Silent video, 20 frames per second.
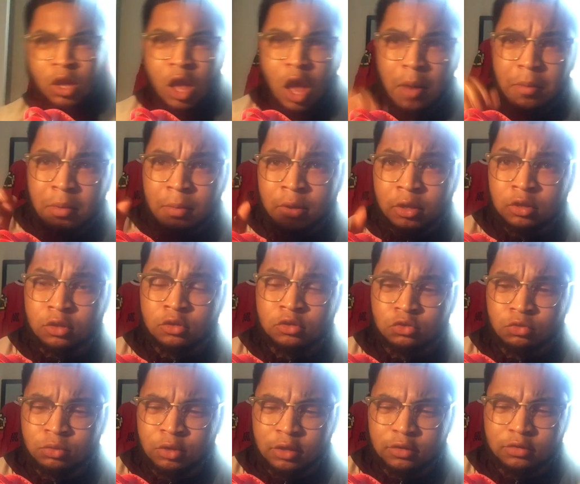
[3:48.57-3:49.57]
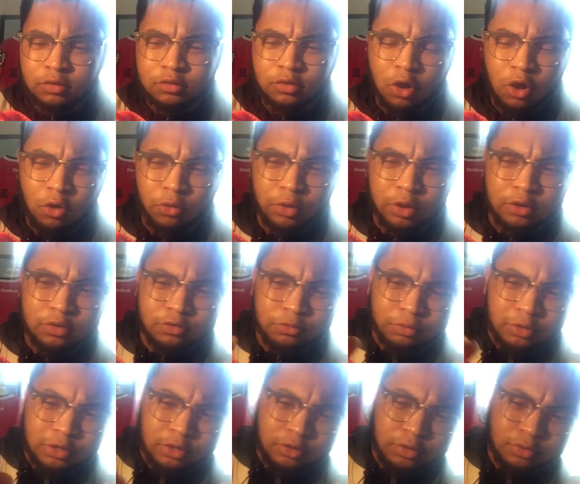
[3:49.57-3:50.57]
I'm gonna make the shoelaces all red as
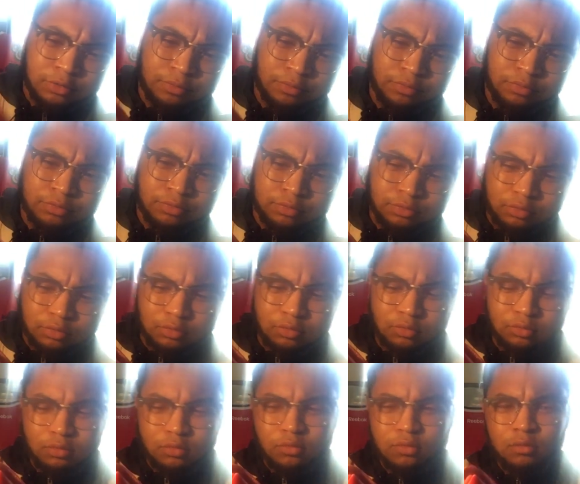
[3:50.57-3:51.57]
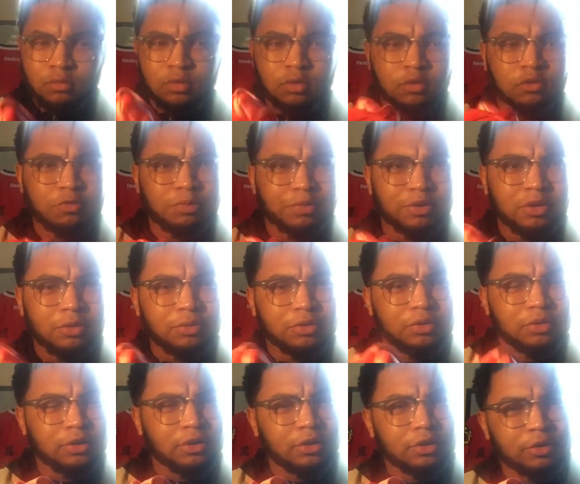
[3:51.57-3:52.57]
well. Spray with
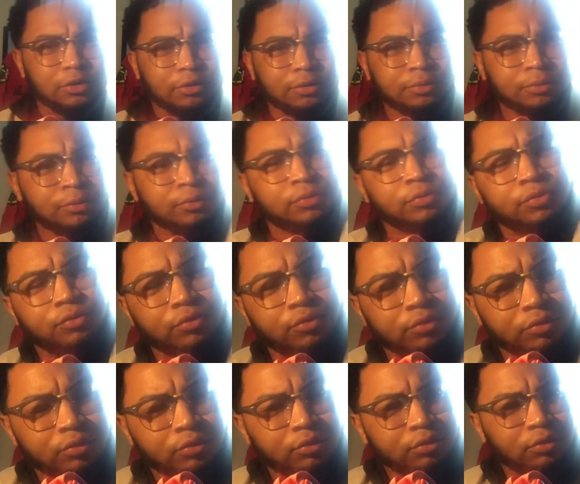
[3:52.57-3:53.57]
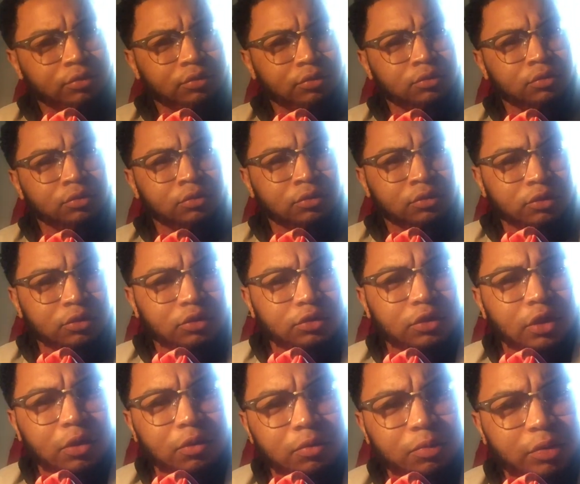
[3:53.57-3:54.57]
the
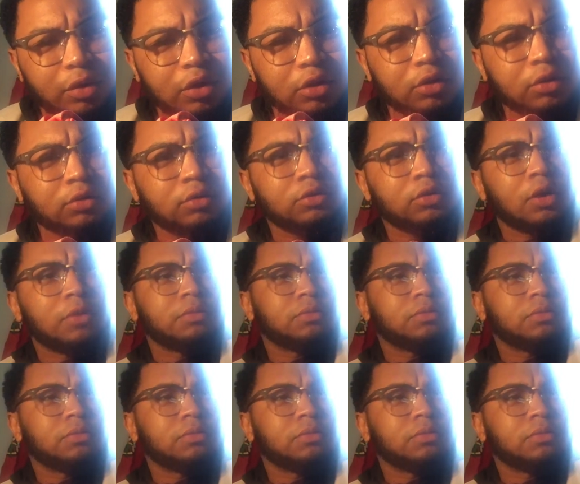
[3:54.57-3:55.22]
stain repellent.